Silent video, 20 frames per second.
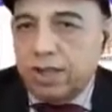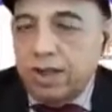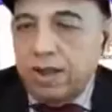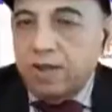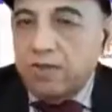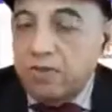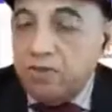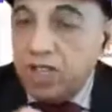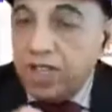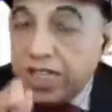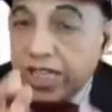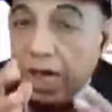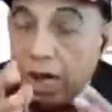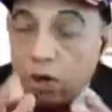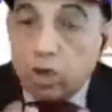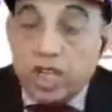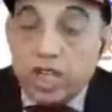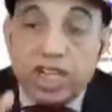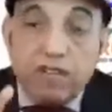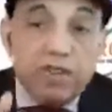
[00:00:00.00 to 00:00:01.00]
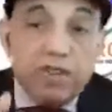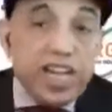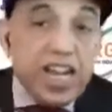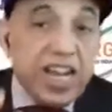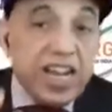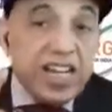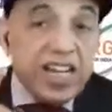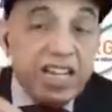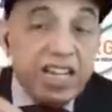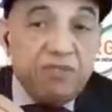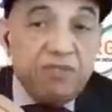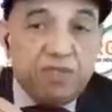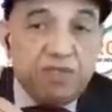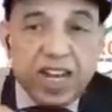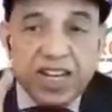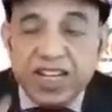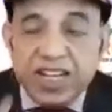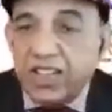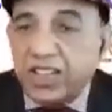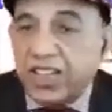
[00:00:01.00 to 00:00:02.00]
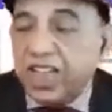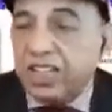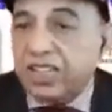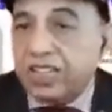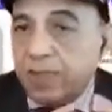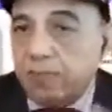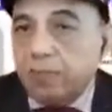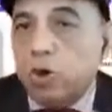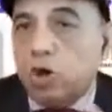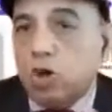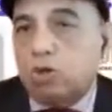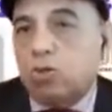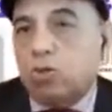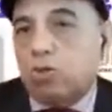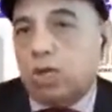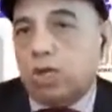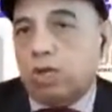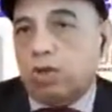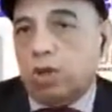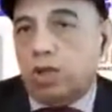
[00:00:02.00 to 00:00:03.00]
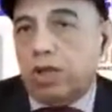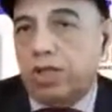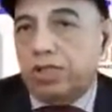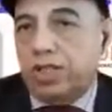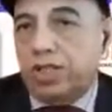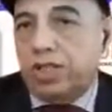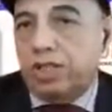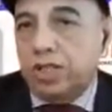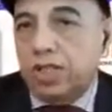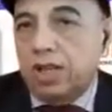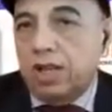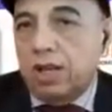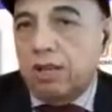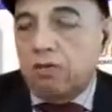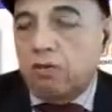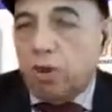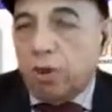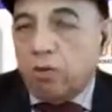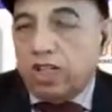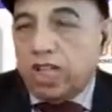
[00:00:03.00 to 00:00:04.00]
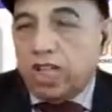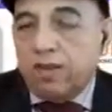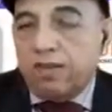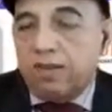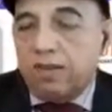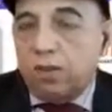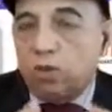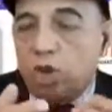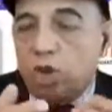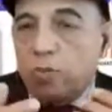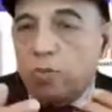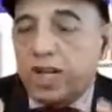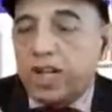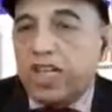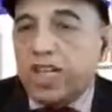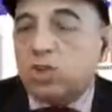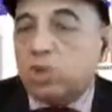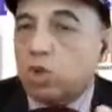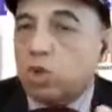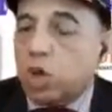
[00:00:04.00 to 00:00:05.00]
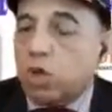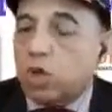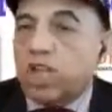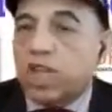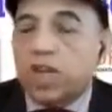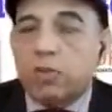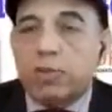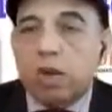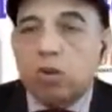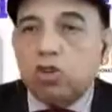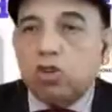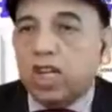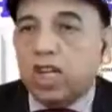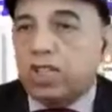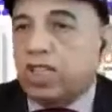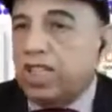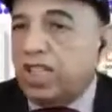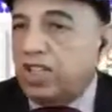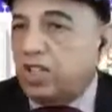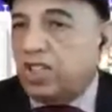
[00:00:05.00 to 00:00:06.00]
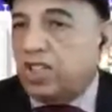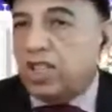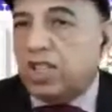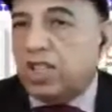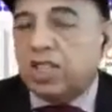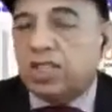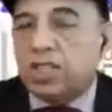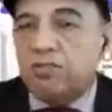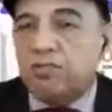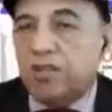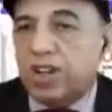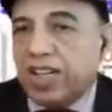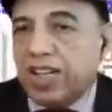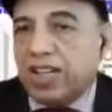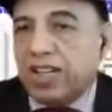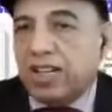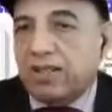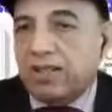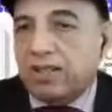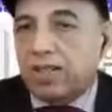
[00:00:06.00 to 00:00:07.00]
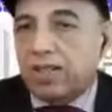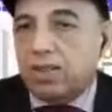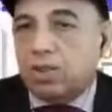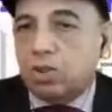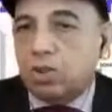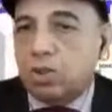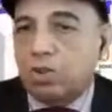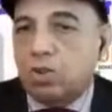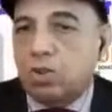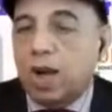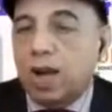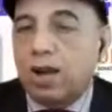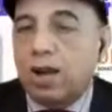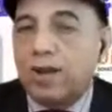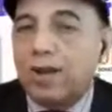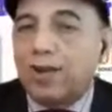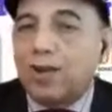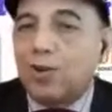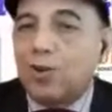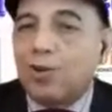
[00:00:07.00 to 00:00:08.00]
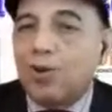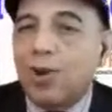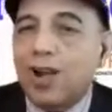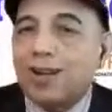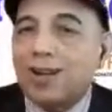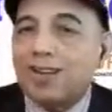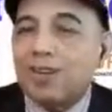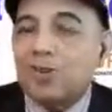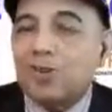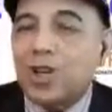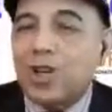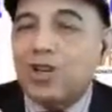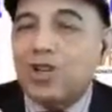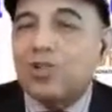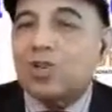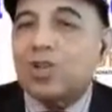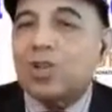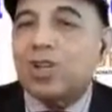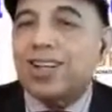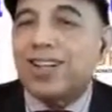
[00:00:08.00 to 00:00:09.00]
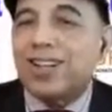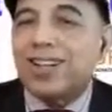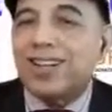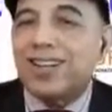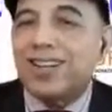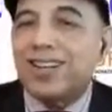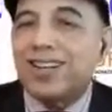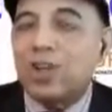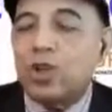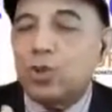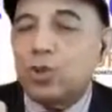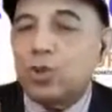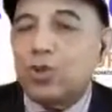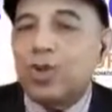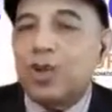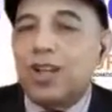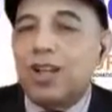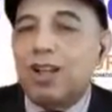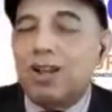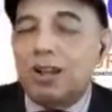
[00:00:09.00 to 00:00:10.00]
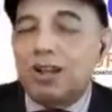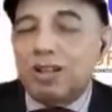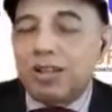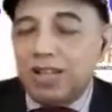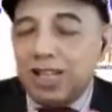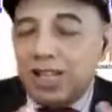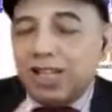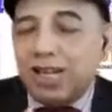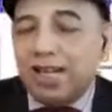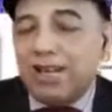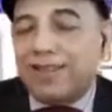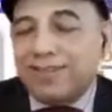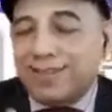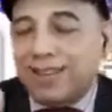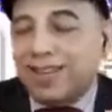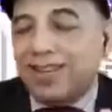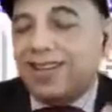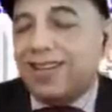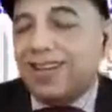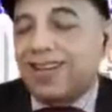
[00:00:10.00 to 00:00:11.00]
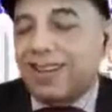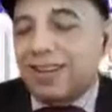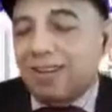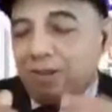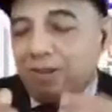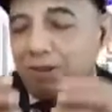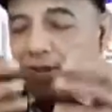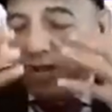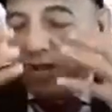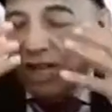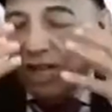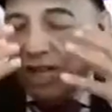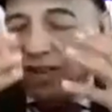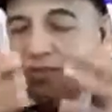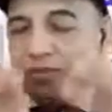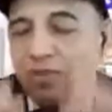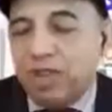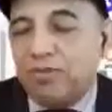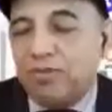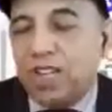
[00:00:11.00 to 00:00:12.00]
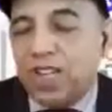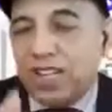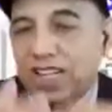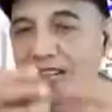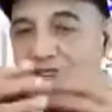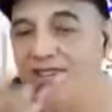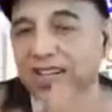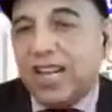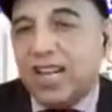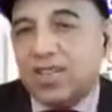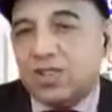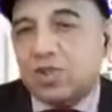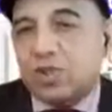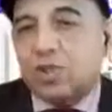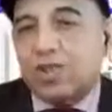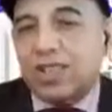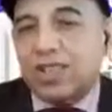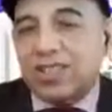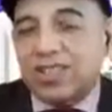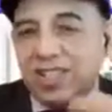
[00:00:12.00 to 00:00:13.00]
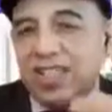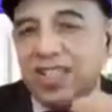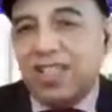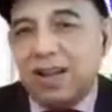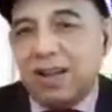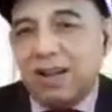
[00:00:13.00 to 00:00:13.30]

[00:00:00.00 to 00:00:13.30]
without giving any financial support to the colleges. Nobody is talking about the teachers, the faculties who are going to create a new the country. If the country has to sustain